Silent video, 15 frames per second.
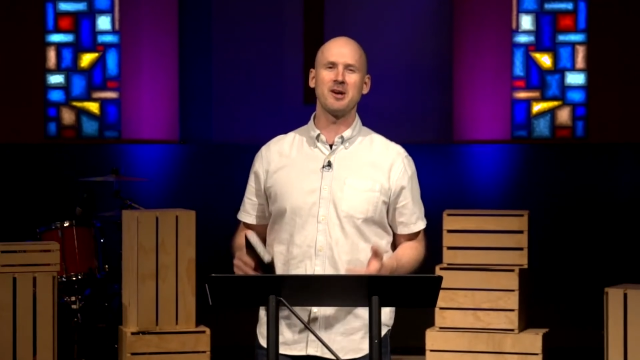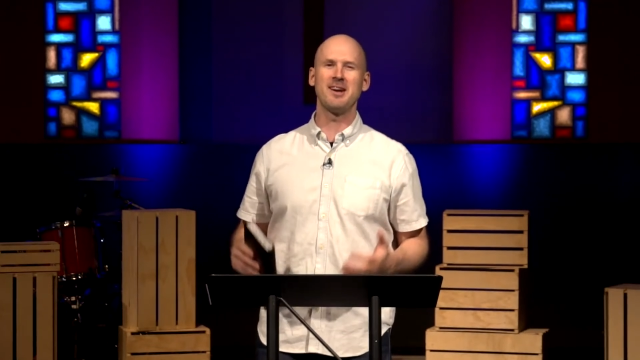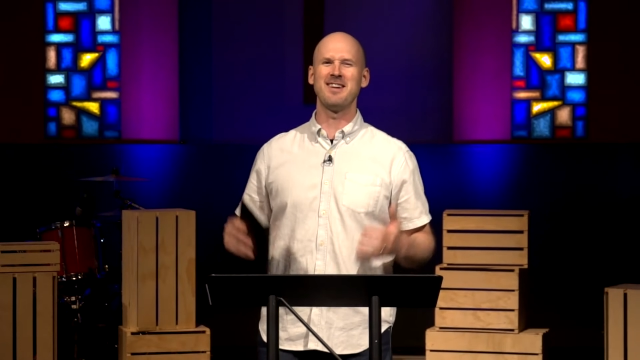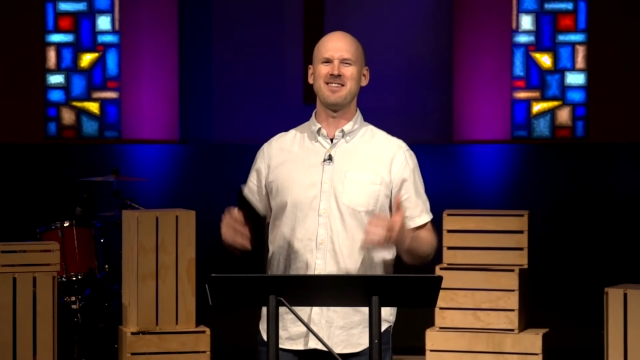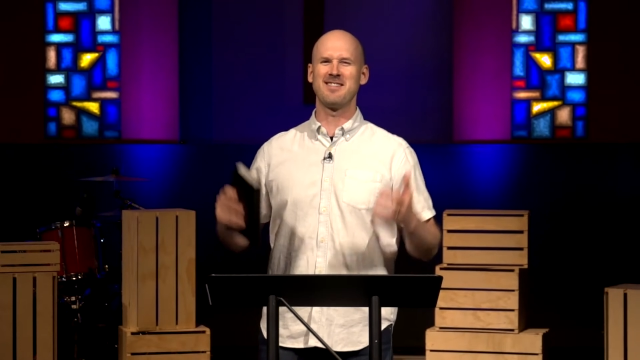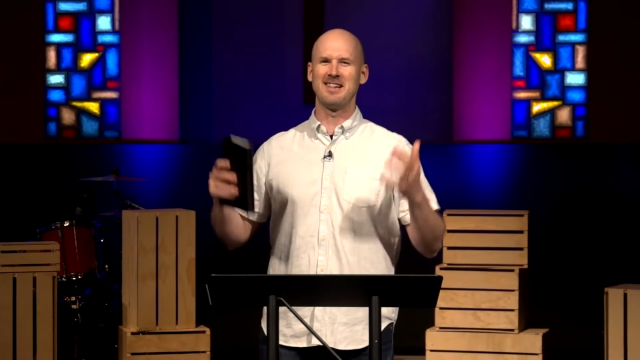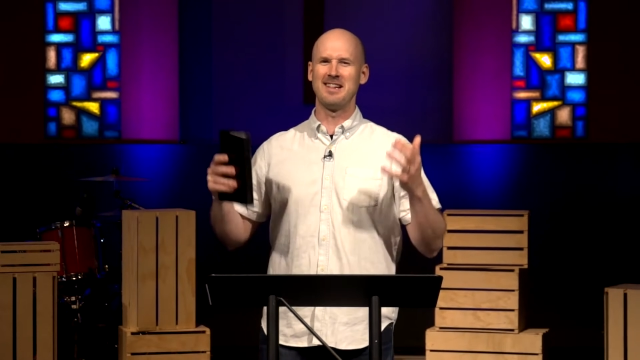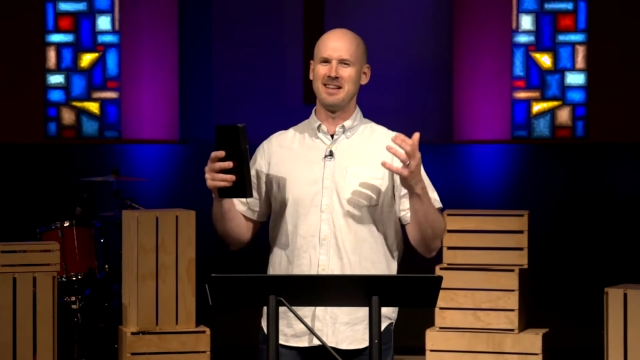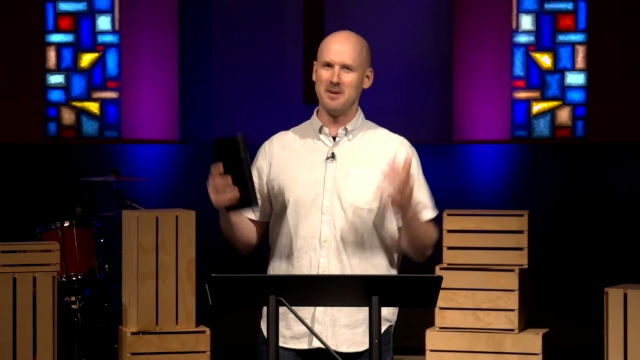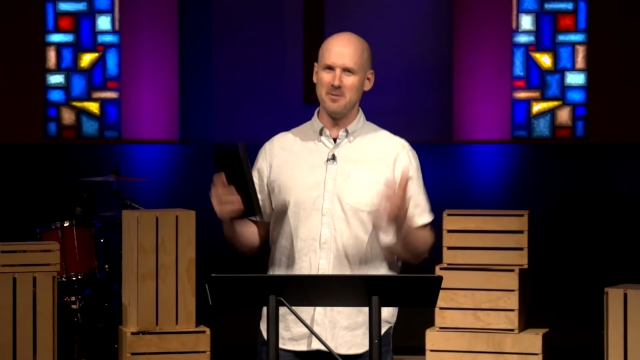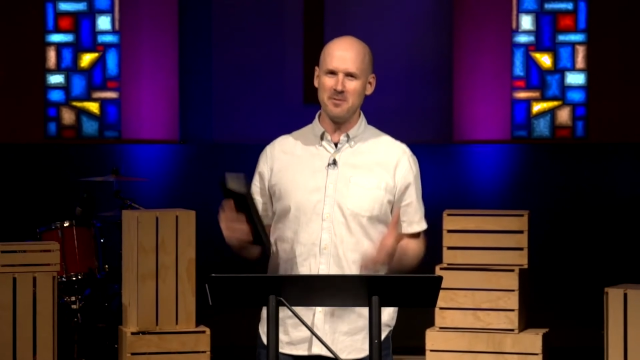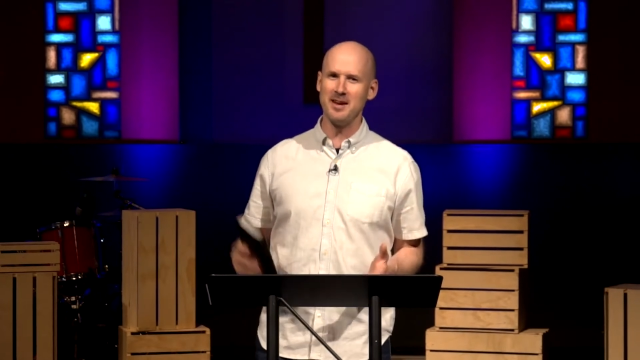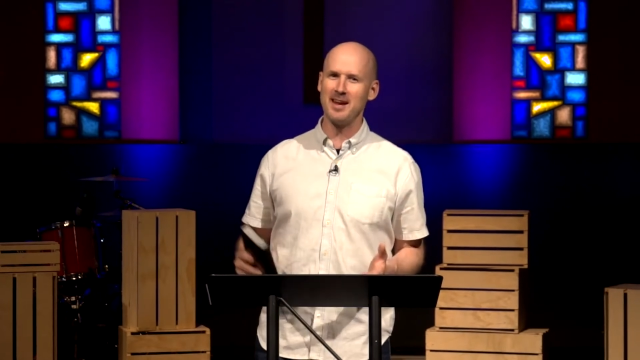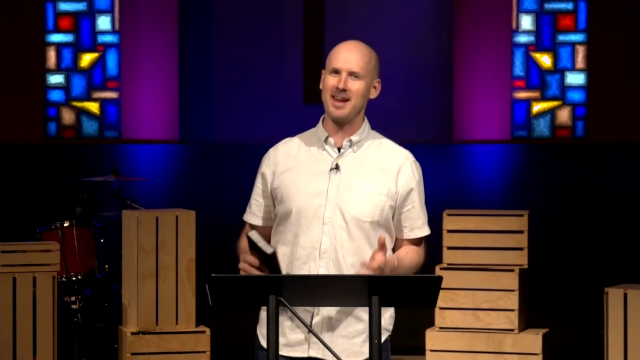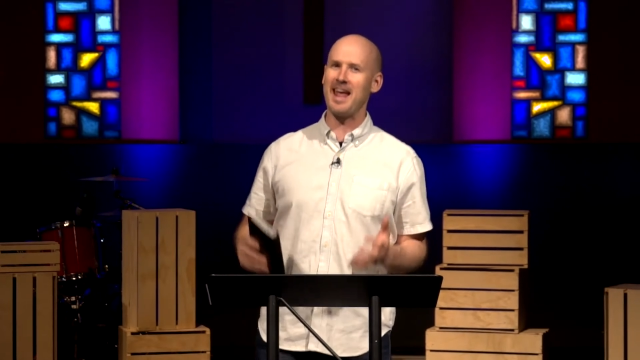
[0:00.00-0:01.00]
is
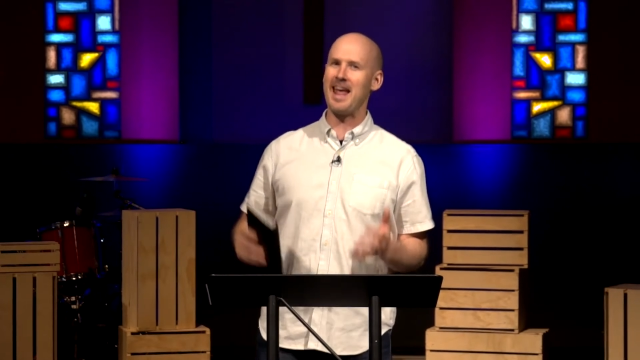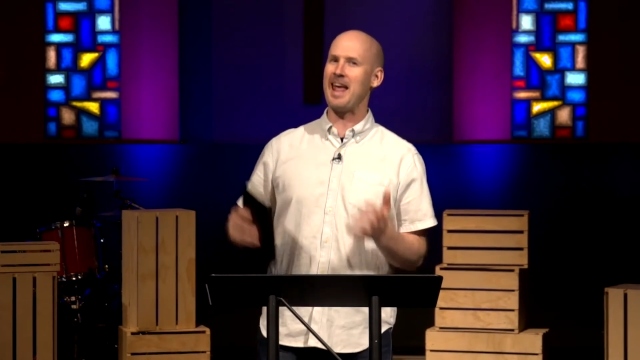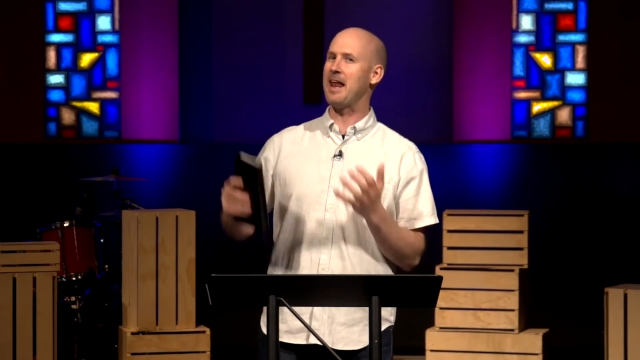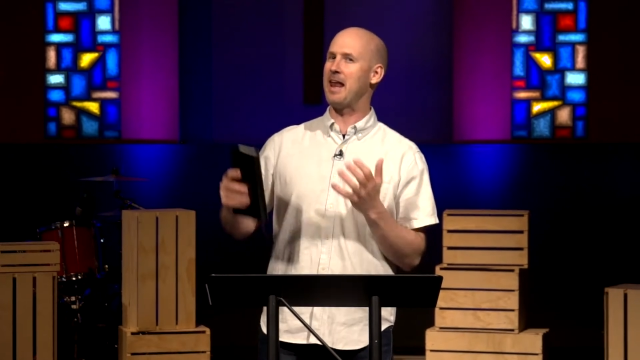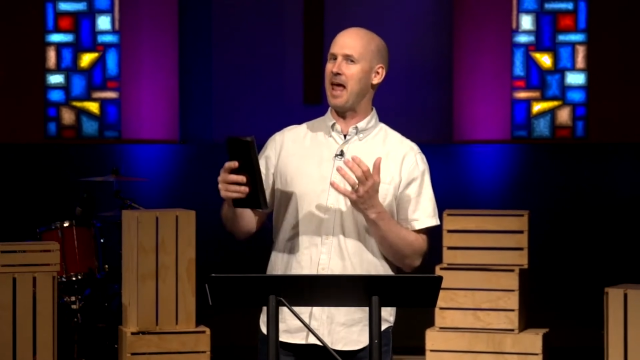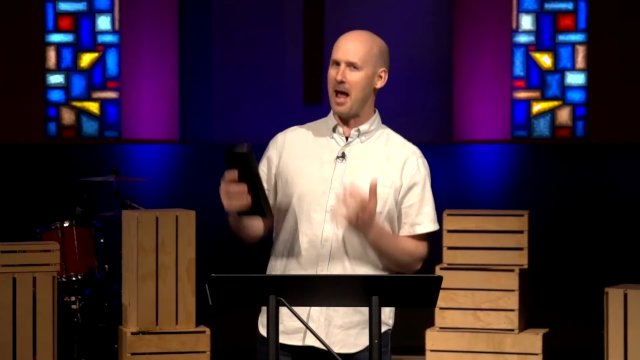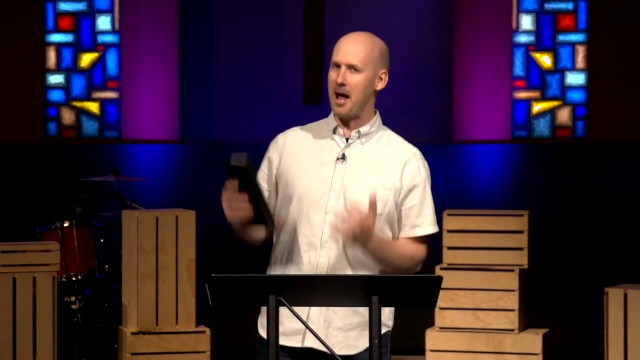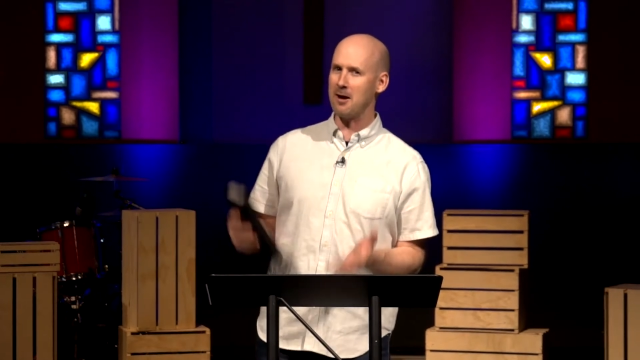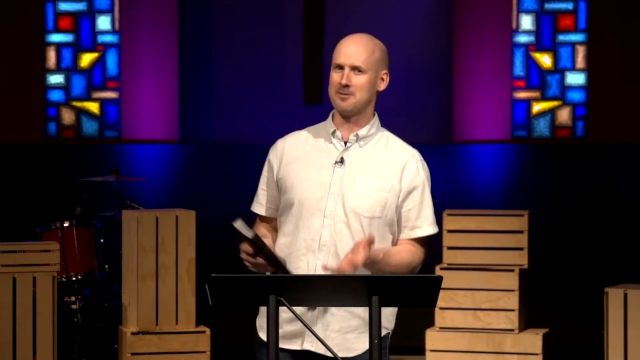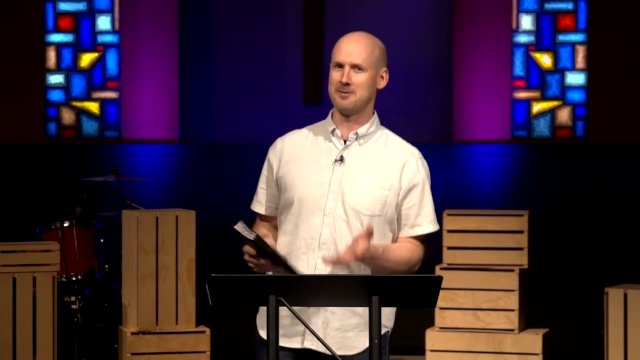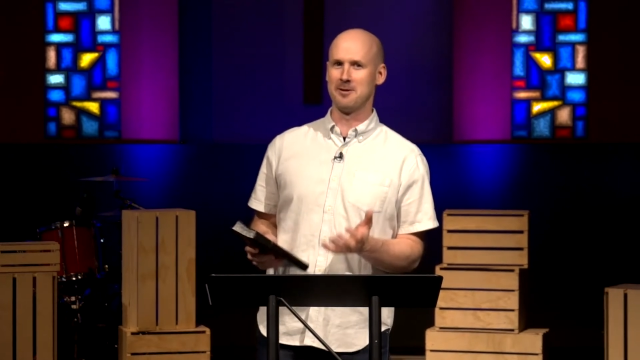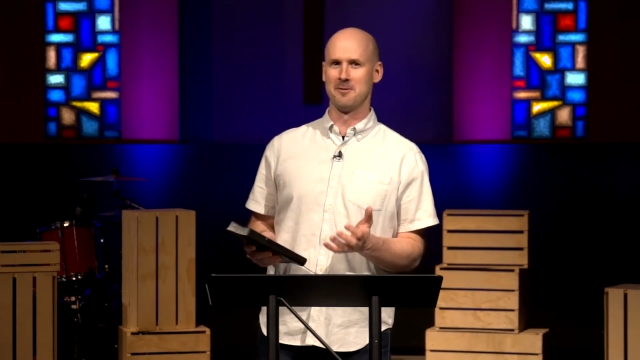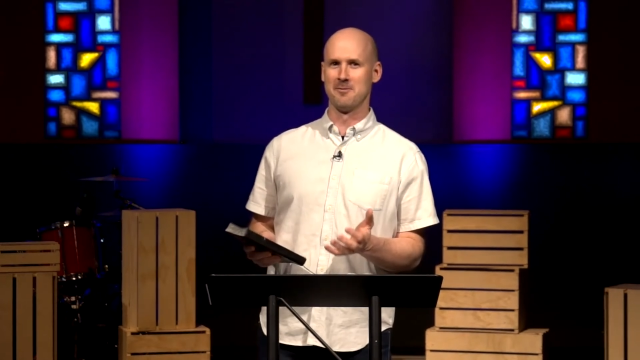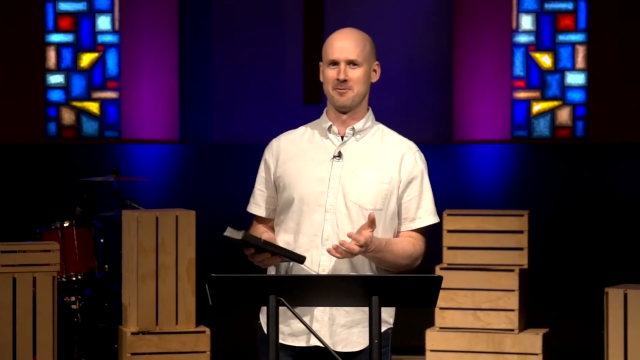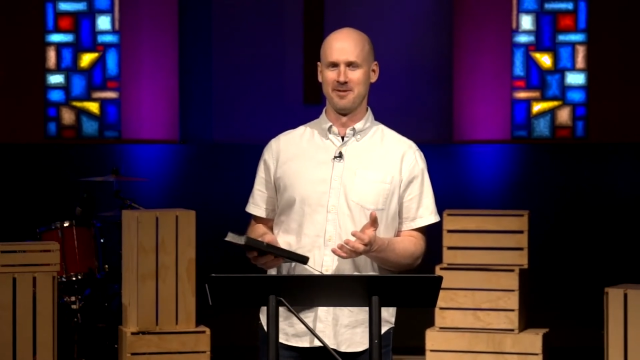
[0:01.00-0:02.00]
living and
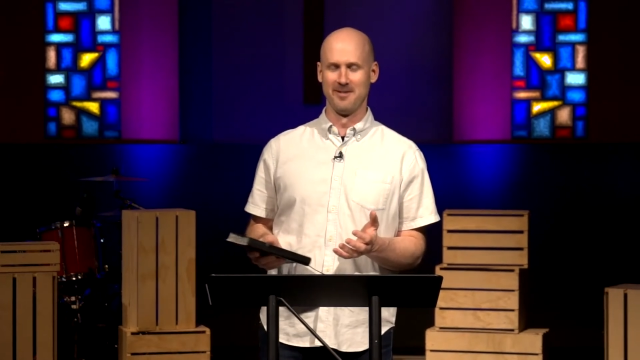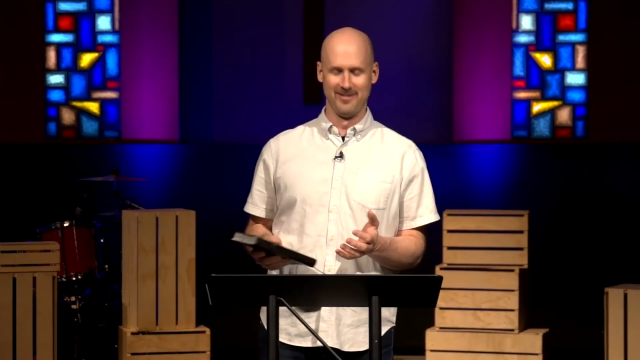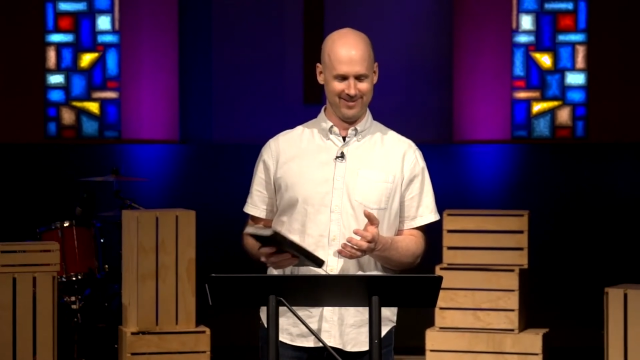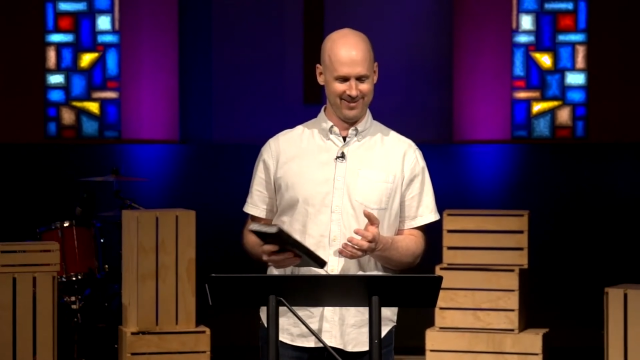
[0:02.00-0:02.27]
active.